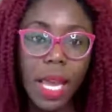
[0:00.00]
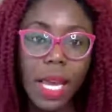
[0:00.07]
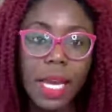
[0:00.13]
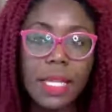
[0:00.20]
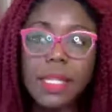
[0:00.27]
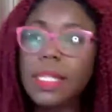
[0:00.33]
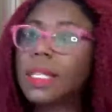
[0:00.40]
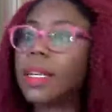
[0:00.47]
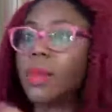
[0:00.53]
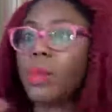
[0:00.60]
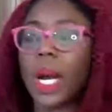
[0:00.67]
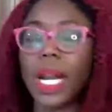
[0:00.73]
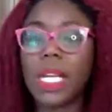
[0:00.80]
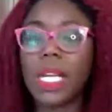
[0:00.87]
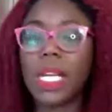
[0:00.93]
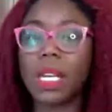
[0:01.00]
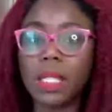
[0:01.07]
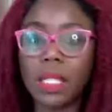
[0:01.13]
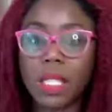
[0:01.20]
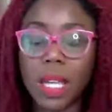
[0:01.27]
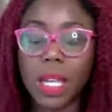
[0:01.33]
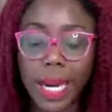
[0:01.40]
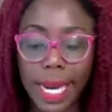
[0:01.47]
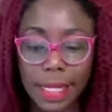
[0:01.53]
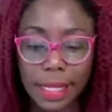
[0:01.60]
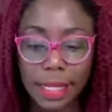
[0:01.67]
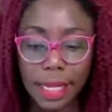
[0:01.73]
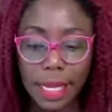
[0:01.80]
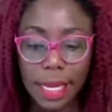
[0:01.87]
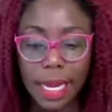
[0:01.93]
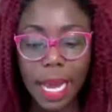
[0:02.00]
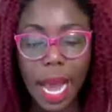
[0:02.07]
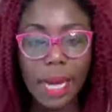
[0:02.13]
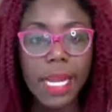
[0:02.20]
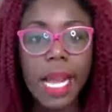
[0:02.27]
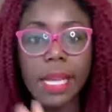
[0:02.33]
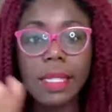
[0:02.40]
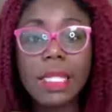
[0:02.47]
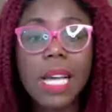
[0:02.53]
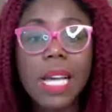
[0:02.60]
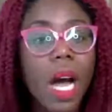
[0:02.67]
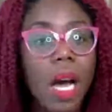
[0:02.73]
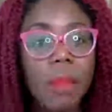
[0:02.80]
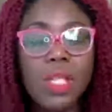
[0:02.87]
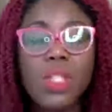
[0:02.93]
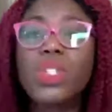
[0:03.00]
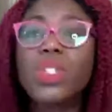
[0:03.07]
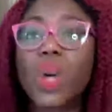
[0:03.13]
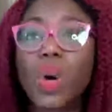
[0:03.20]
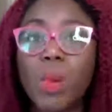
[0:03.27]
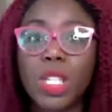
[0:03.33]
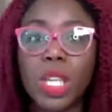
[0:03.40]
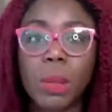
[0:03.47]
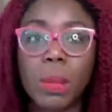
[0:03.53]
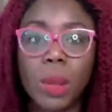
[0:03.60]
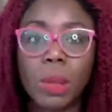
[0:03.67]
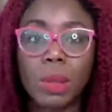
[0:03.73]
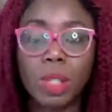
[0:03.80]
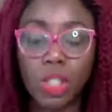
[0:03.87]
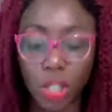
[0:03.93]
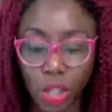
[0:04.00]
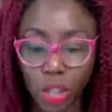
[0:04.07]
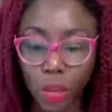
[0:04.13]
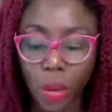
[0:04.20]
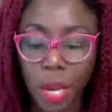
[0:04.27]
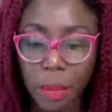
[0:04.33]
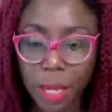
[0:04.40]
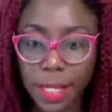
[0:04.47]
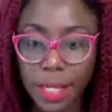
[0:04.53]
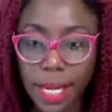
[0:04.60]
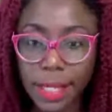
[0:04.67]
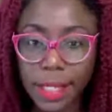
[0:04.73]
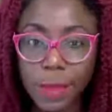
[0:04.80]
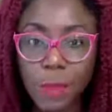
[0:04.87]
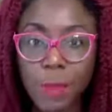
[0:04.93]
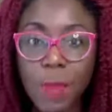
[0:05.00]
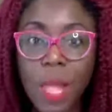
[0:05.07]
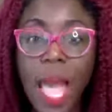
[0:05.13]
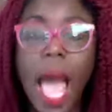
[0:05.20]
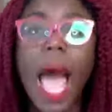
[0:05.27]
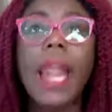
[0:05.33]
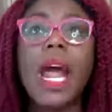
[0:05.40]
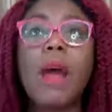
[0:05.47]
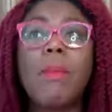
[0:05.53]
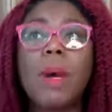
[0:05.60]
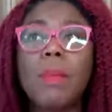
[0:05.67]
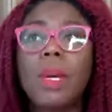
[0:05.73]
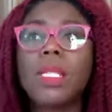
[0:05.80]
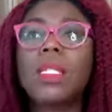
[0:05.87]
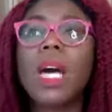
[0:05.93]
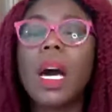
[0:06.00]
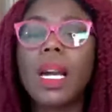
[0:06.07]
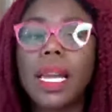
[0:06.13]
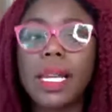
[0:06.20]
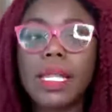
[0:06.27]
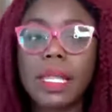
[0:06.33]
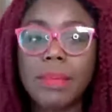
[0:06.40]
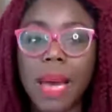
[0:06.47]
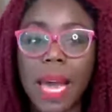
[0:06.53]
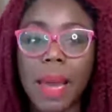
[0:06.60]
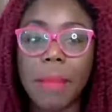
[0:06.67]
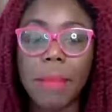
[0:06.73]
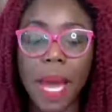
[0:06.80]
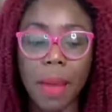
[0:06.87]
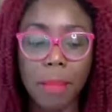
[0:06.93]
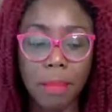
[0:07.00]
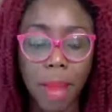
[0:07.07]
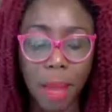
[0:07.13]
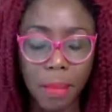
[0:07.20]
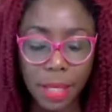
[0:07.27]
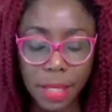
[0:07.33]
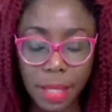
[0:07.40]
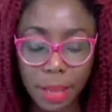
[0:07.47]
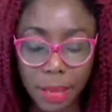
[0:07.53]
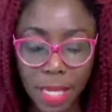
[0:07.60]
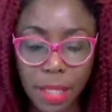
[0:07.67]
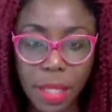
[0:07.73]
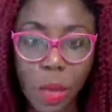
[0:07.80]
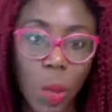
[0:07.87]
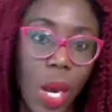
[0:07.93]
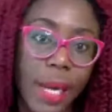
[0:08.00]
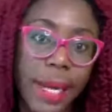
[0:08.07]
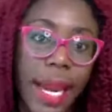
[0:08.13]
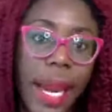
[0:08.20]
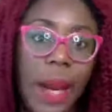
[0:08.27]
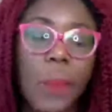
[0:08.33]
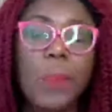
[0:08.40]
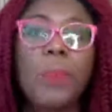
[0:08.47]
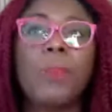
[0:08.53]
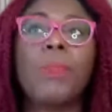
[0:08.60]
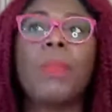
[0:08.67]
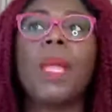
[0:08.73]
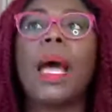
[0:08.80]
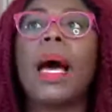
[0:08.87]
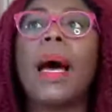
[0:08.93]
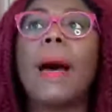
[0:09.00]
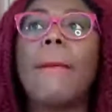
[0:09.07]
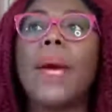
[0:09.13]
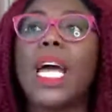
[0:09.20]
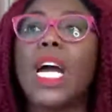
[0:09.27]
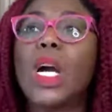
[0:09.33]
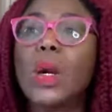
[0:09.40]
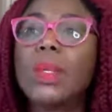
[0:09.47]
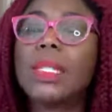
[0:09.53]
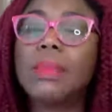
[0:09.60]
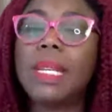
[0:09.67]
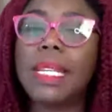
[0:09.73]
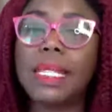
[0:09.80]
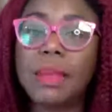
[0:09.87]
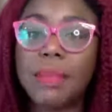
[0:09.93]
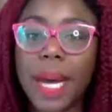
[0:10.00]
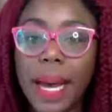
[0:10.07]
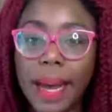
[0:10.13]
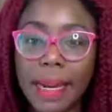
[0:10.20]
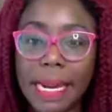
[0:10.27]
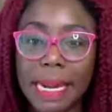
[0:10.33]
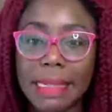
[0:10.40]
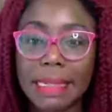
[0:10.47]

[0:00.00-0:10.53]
Because what he does is great. And he has taught me so much about just doing business. And I remember talking to my business bestie one day, my accountability partner,